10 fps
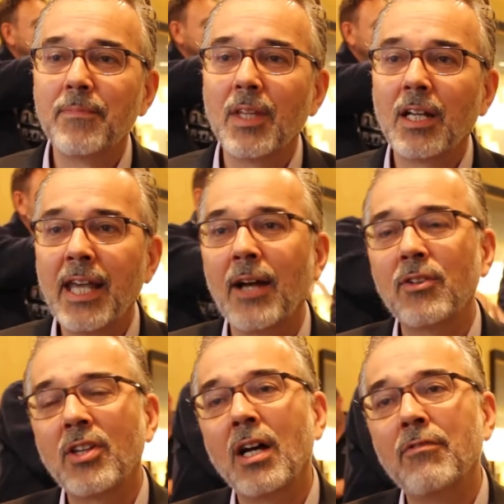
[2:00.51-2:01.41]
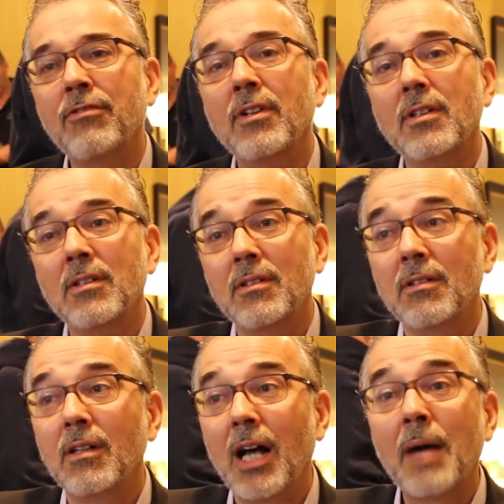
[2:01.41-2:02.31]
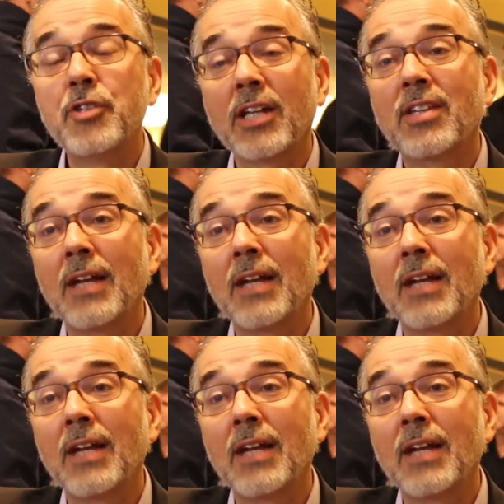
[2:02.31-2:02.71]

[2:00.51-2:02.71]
accounts of objects that